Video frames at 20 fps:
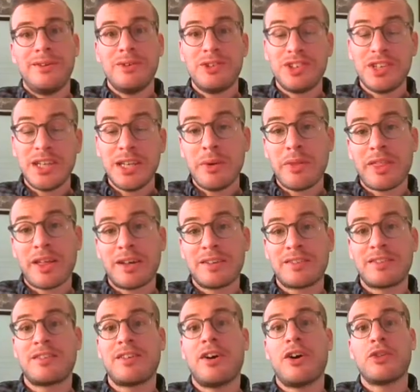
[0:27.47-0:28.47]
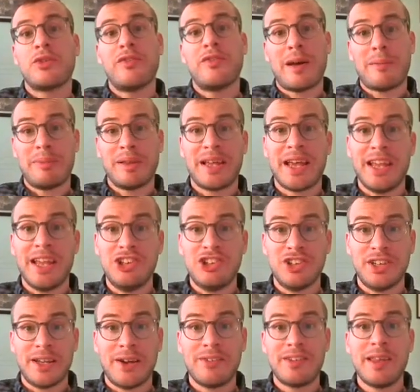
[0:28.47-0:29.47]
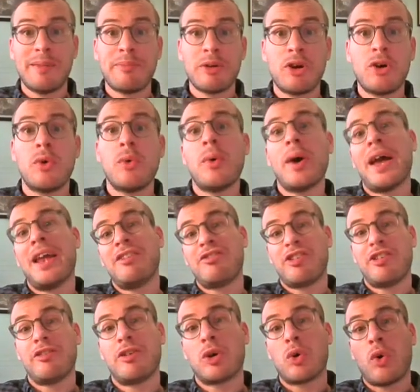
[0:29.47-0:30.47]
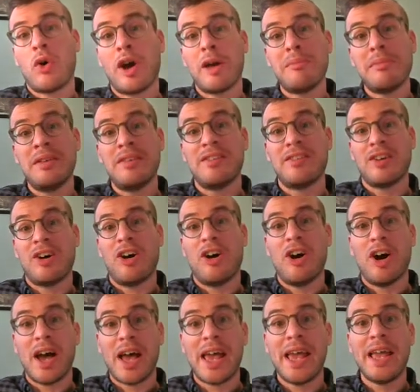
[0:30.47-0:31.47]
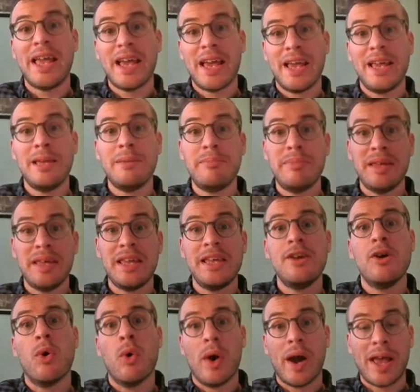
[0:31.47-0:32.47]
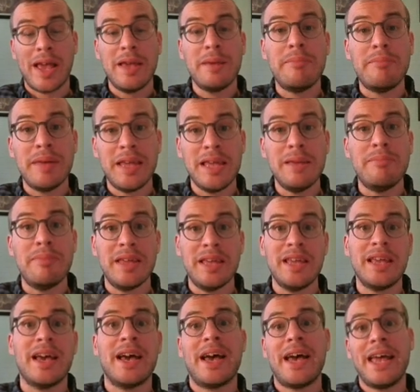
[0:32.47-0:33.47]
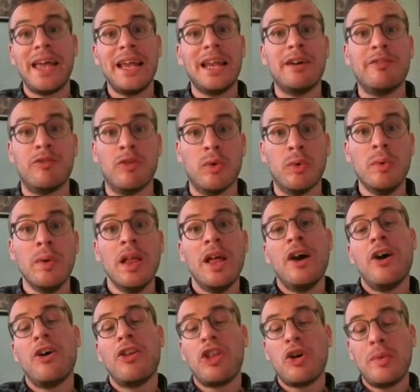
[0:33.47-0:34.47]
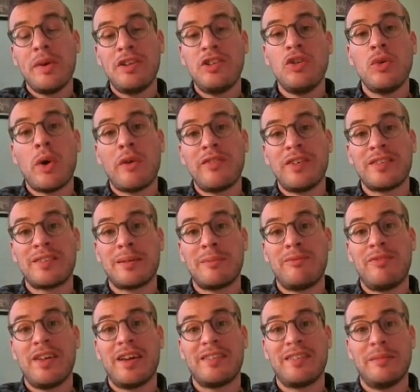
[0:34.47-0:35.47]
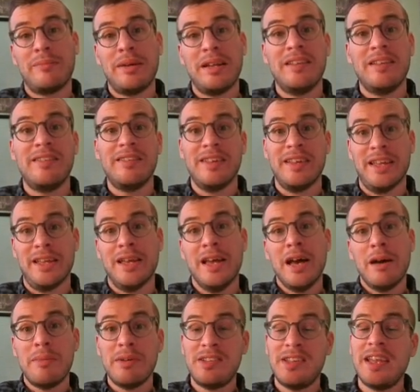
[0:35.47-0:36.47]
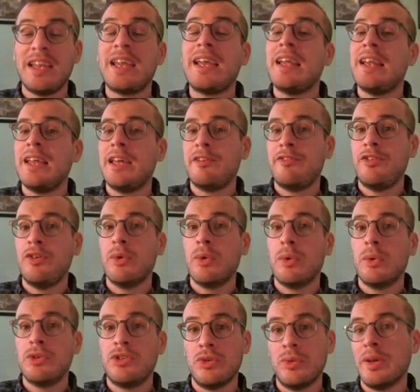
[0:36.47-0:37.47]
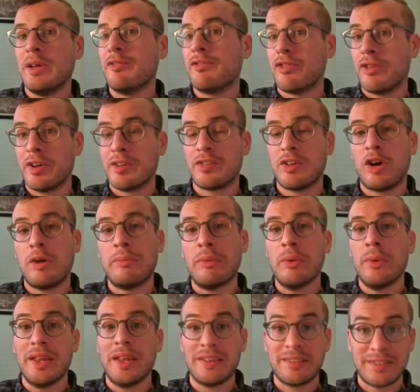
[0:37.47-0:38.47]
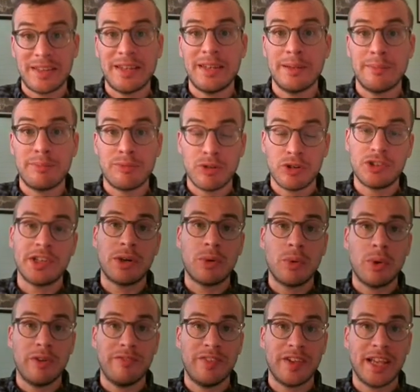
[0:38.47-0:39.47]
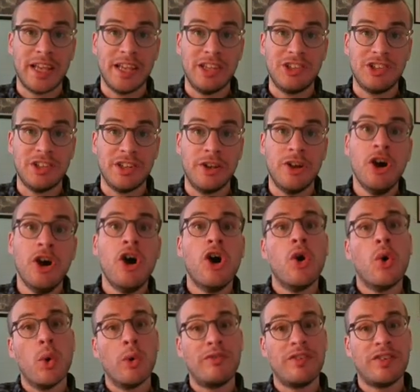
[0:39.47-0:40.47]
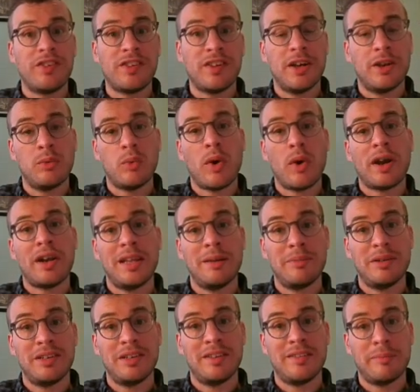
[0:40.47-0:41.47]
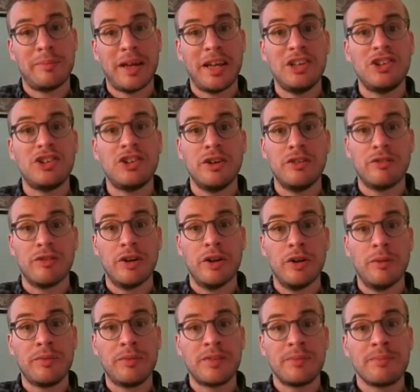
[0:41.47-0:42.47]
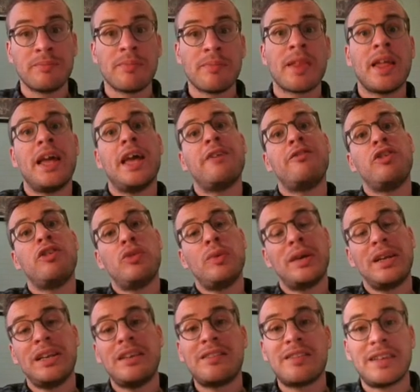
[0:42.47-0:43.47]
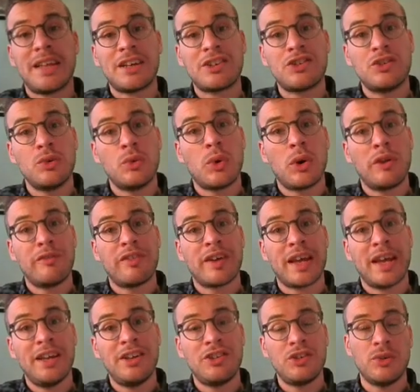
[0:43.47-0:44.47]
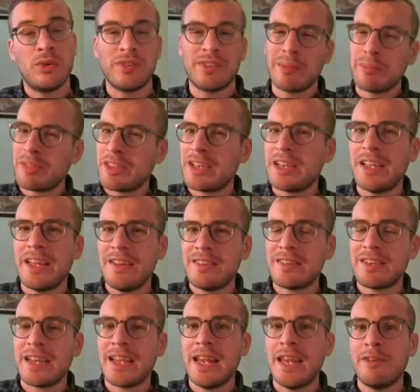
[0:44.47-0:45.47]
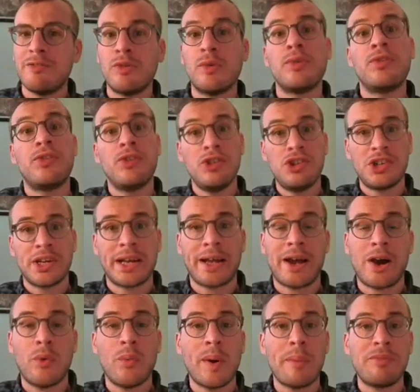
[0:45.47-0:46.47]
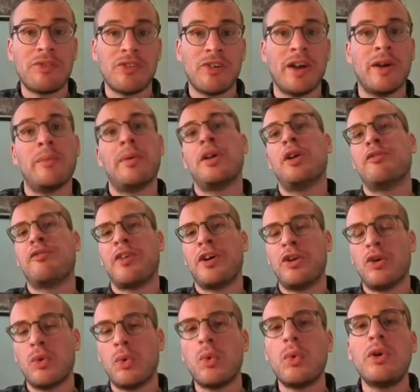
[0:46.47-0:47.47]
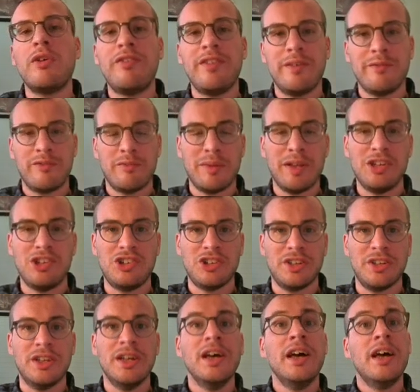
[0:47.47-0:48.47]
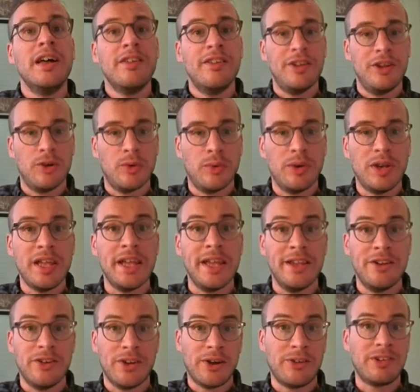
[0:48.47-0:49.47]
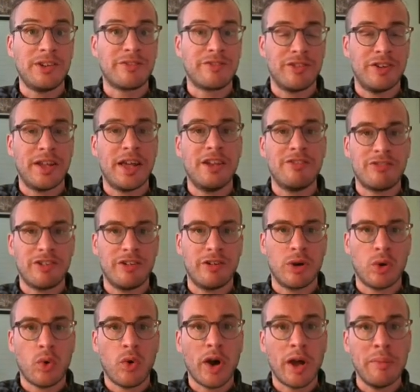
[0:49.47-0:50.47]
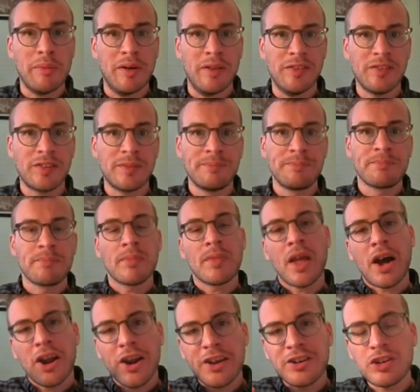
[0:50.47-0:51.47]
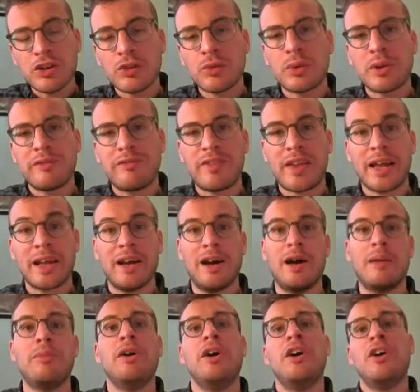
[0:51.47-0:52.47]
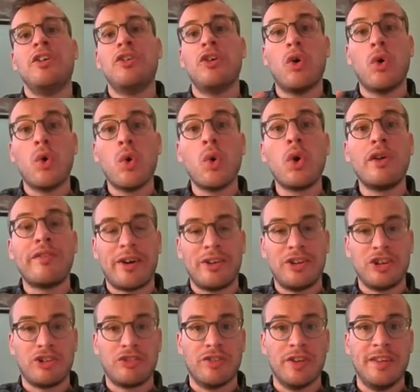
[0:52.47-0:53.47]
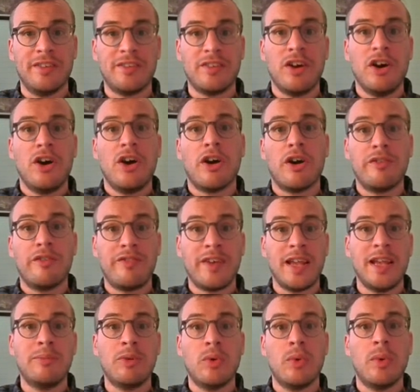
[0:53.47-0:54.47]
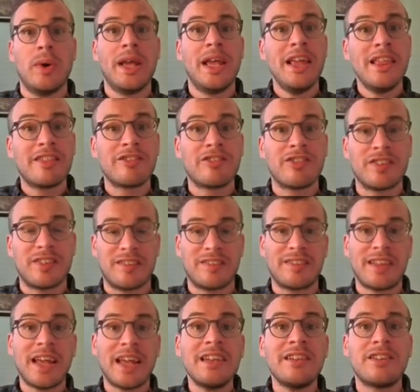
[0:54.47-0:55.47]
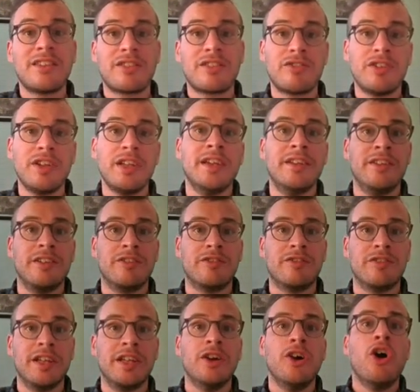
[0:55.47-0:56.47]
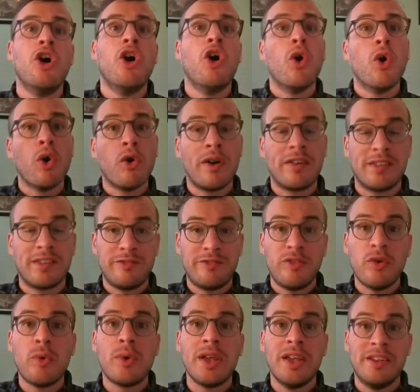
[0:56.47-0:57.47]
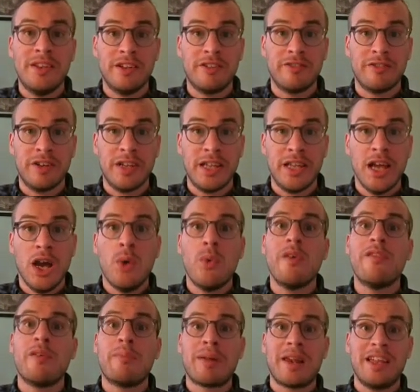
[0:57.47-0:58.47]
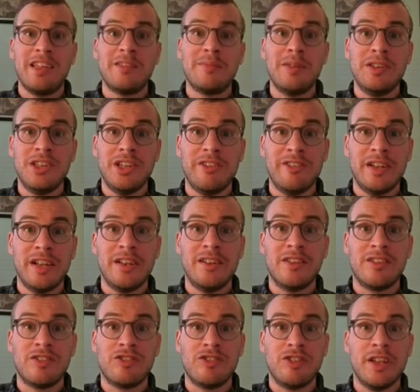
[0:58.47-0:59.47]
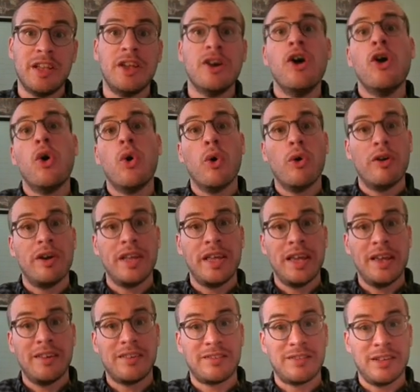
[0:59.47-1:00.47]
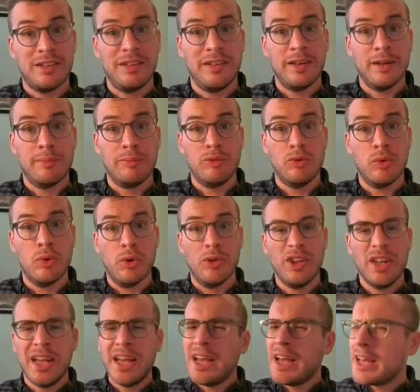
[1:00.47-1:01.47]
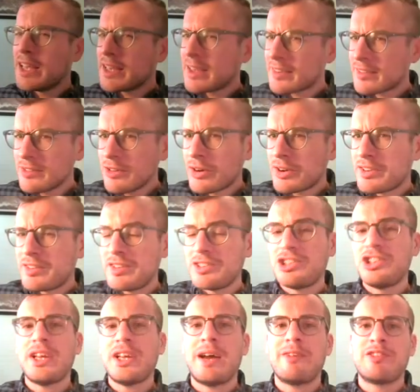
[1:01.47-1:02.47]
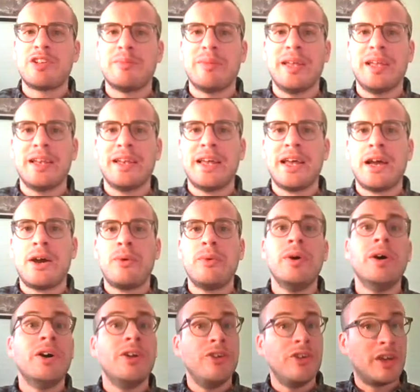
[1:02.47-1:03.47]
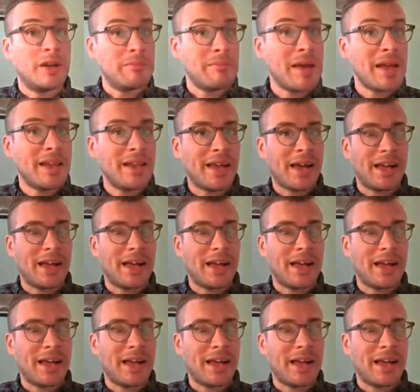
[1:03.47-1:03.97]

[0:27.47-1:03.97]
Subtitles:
Your journey with us starts with application. Our typical entry requirements are AAB or ABB at A level, although we do offer some flexibility, particularly if you're doing, for example, an extended project qualification or for certain widening participation groups. If you're doing an international qualification or something that isn't A-levels, do check out our website where you'll find all of the information that you'll need on our different entry requirements. And I just want to flag up that all of our degrees are available either as a standard 3-year degree or as a 4-year degree with a placement year in industry or a year studying abroad. That's not a decision you have to make now. You can make